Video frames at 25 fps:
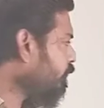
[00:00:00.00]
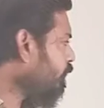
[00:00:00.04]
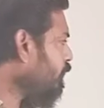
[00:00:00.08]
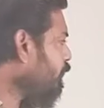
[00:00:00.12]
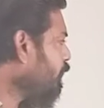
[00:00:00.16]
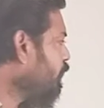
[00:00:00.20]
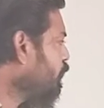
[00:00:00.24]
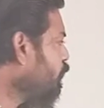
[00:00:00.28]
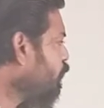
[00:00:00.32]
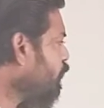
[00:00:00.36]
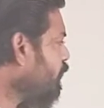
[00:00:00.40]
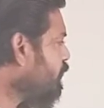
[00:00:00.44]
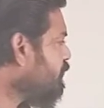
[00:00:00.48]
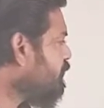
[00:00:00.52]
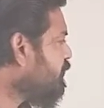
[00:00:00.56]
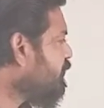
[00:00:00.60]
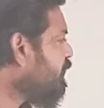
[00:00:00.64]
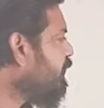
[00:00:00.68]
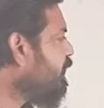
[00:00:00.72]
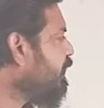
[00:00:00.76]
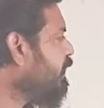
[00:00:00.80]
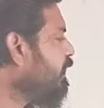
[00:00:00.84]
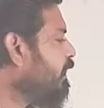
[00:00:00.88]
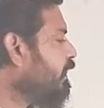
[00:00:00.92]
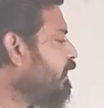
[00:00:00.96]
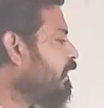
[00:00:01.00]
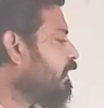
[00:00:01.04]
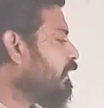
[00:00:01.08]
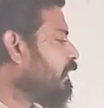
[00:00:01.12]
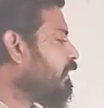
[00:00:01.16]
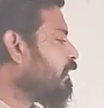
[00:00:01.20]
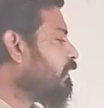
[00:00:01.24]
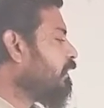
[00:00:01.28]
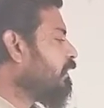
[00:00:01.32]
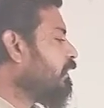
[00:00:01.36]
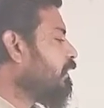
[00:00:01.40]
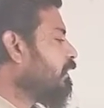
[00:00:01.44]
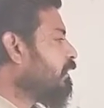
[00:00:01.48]
you can see
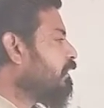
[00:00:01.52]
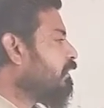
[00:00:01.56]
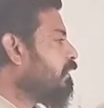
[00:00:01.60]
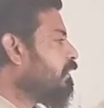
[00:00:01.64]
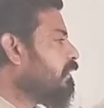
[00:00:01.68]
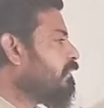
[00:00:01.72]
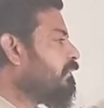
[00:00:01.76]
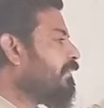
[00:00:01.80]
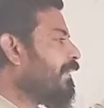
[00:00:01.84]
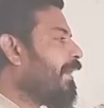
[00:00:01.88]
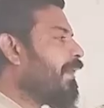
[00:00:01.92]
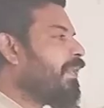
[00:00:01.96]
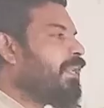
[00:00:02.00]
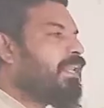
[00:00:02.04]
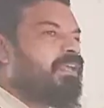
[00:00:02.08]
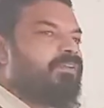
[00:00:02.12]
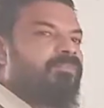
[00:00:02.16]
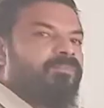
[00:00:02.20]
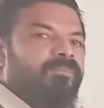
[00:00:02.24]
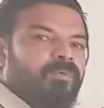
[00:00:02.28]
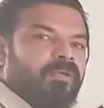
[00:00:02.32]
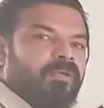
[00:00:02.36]
here the xylem